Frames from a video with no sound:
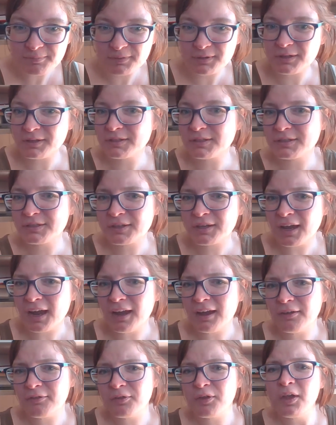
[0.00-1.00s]
but it's
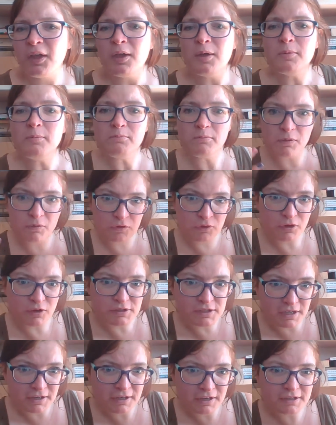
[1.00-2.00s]
kind of
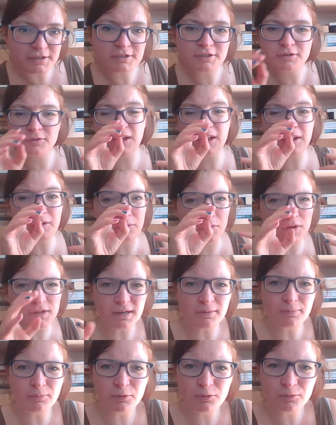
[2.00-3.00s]
mythical settings. So, like, for
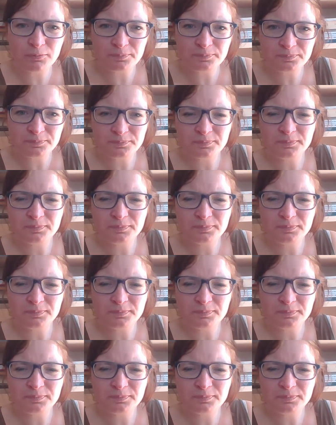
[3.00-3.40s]
example,